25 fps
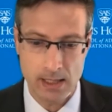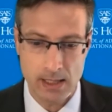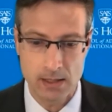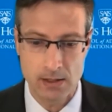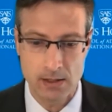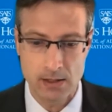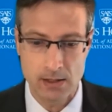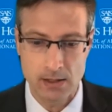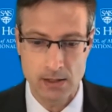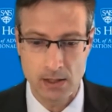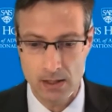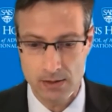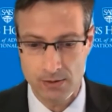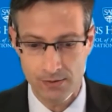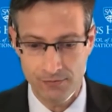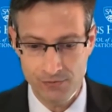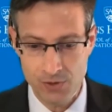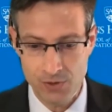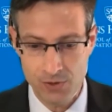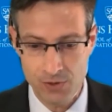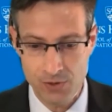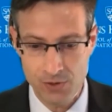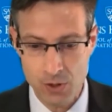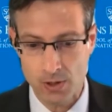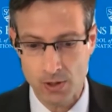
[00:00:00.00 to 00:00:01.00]
in the
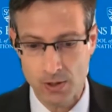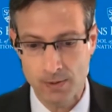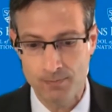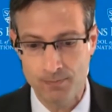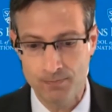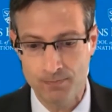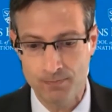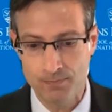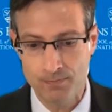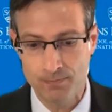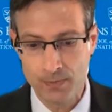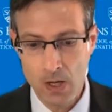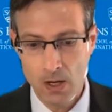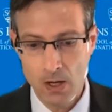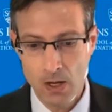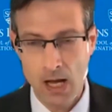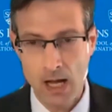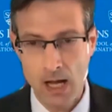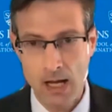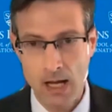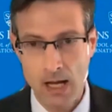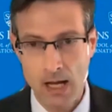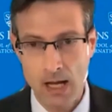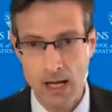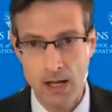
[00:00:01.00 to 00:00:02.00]
future.
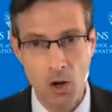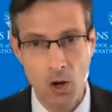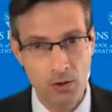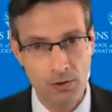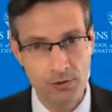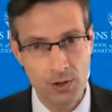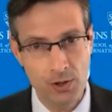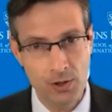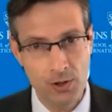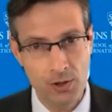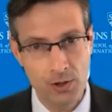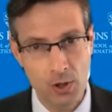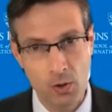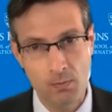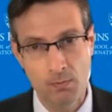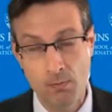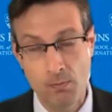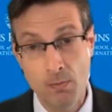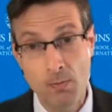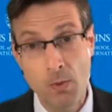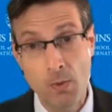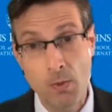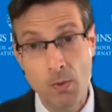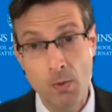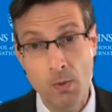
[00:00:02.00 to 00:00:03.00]
Although
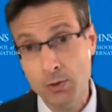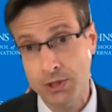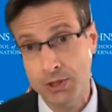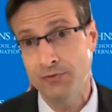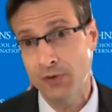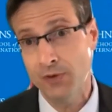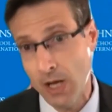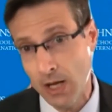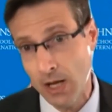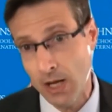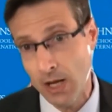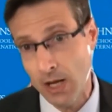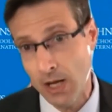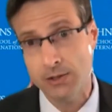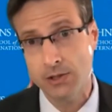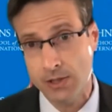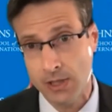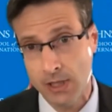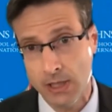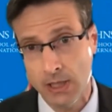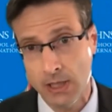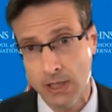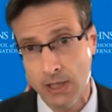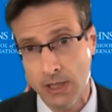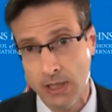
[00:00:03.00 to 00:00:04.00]
most of
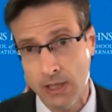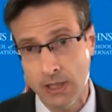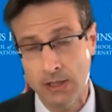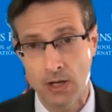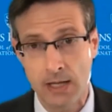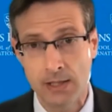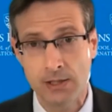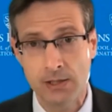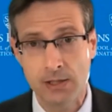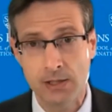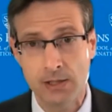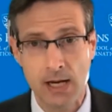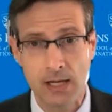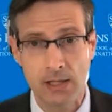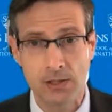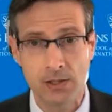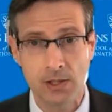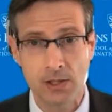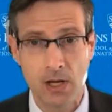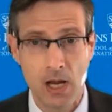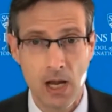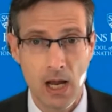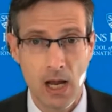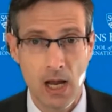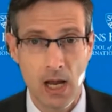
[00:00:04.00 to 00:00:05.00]
us sitting in the United
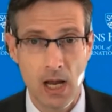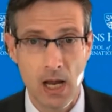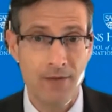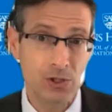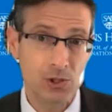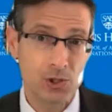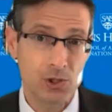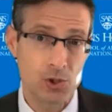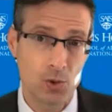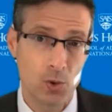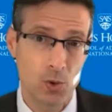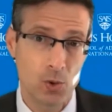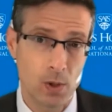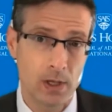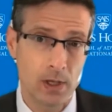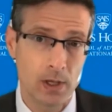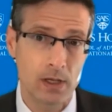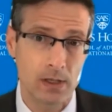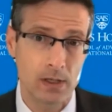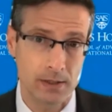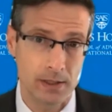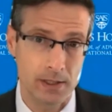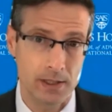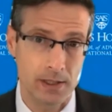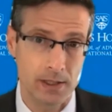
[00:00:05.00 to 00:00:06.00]
States have
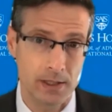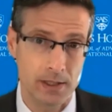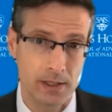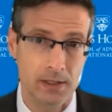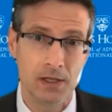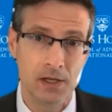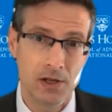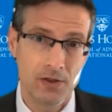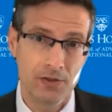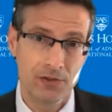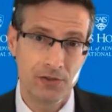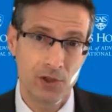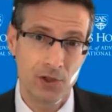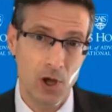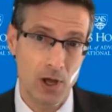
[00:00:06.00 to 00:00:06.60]
historically